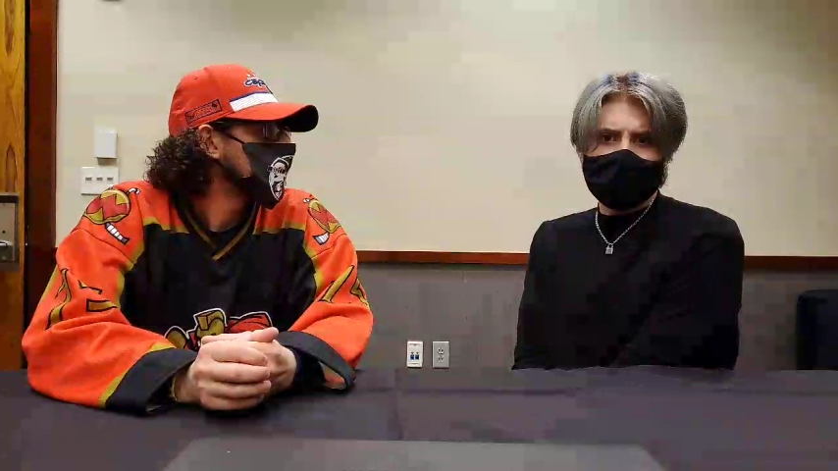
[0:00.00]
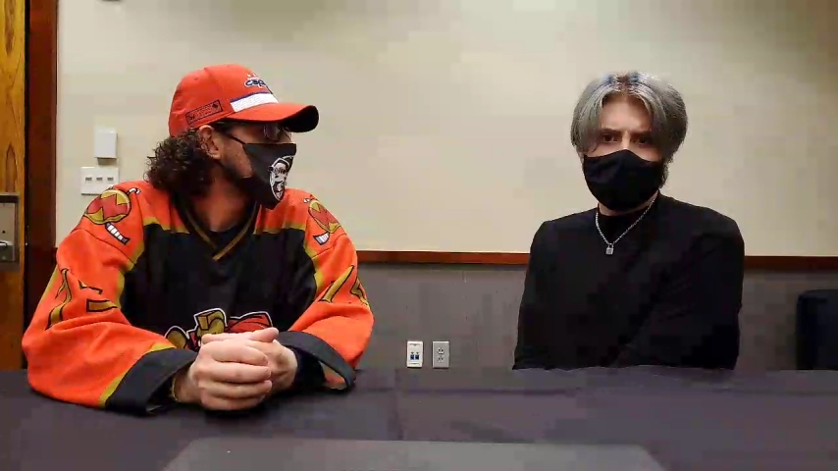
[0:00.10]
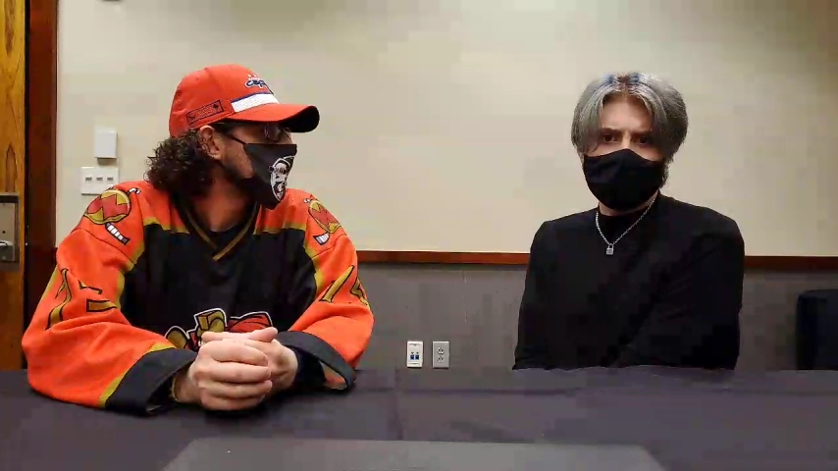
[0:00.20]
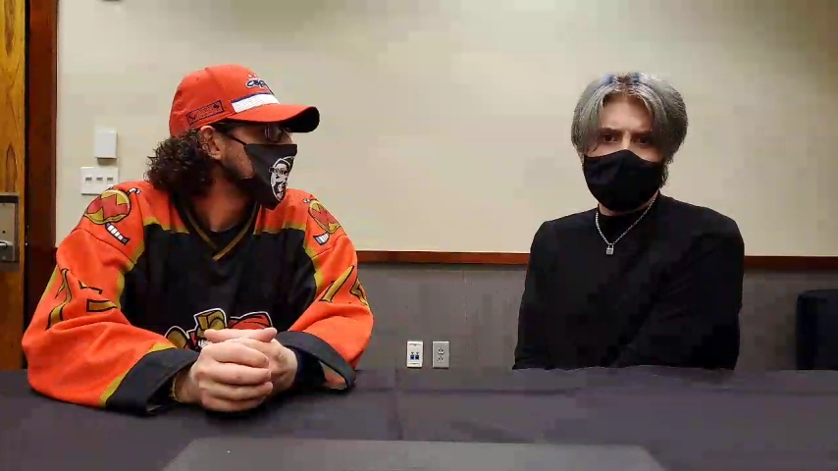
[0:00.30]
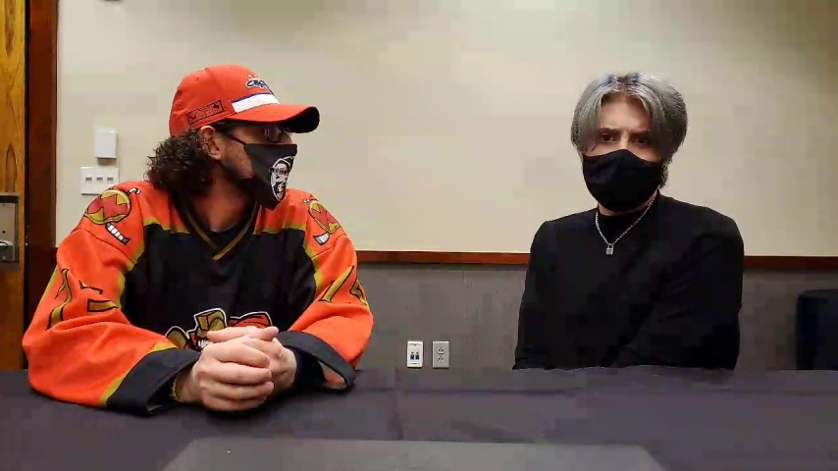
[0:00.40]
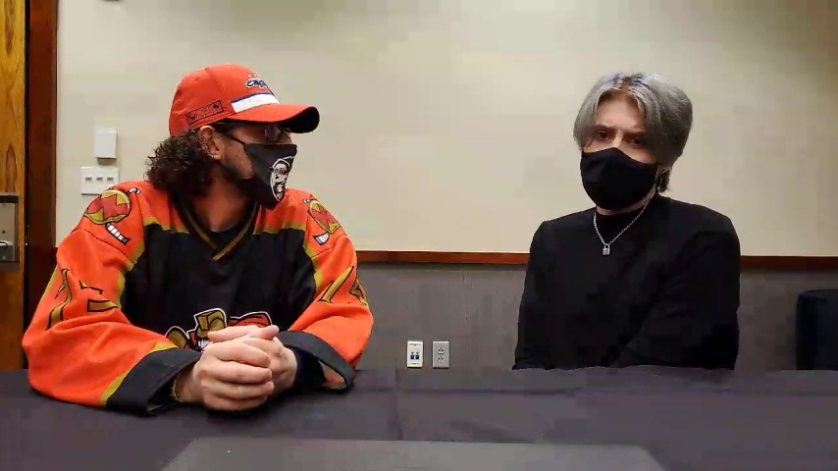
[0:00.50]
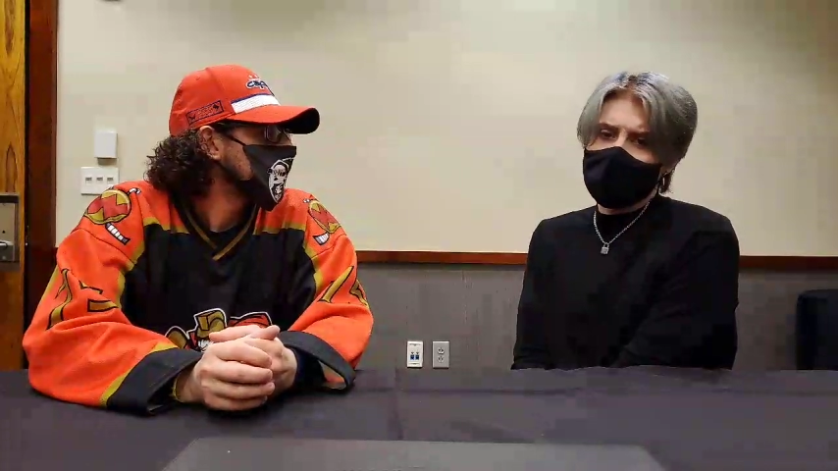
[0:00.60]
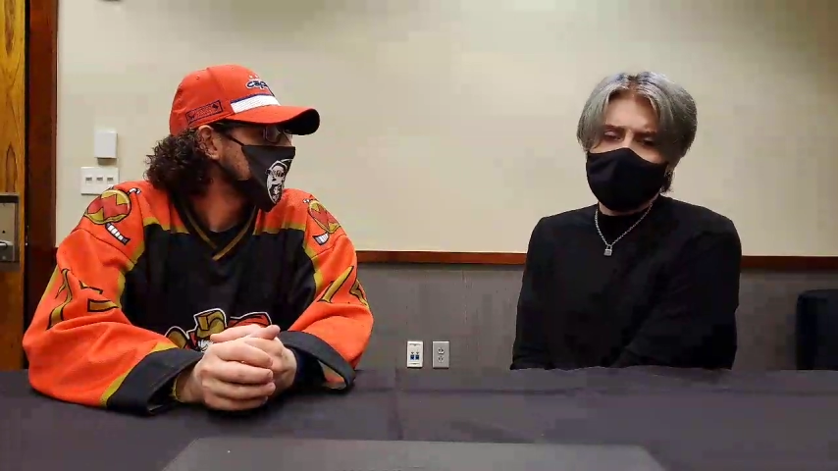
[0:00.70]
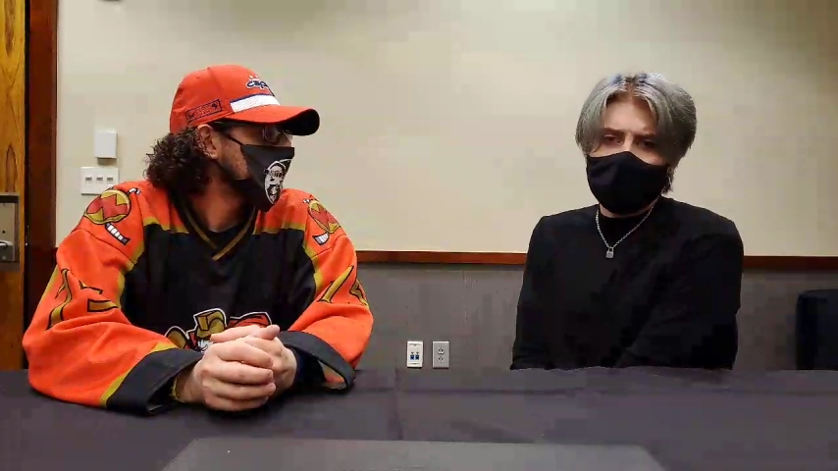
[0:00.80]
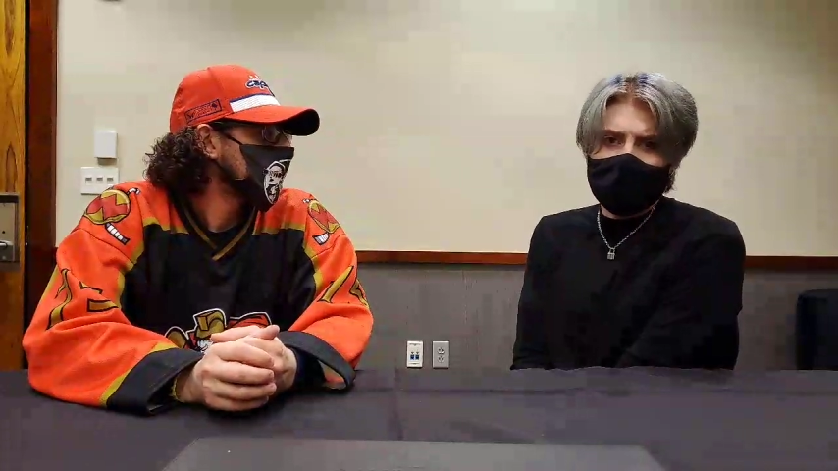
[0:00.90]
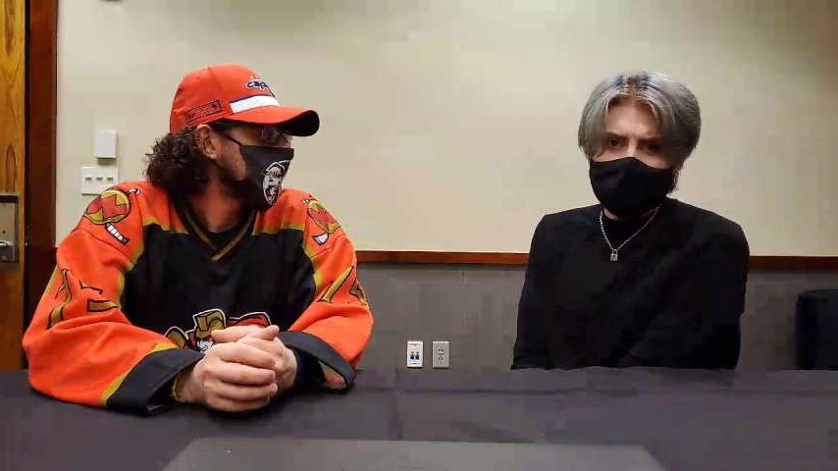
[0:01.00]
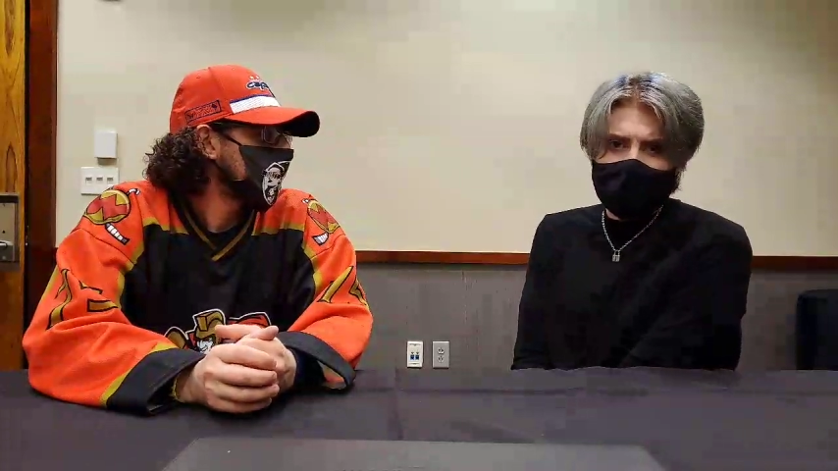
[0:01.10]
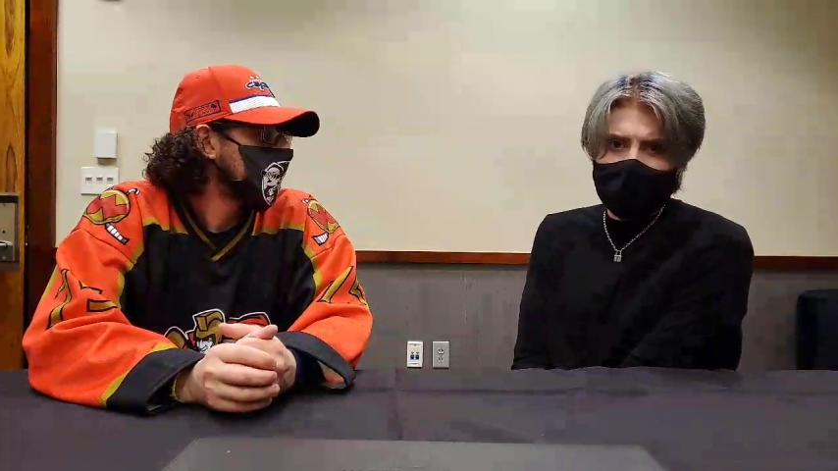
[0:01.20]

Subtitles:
I'm in Evangelion,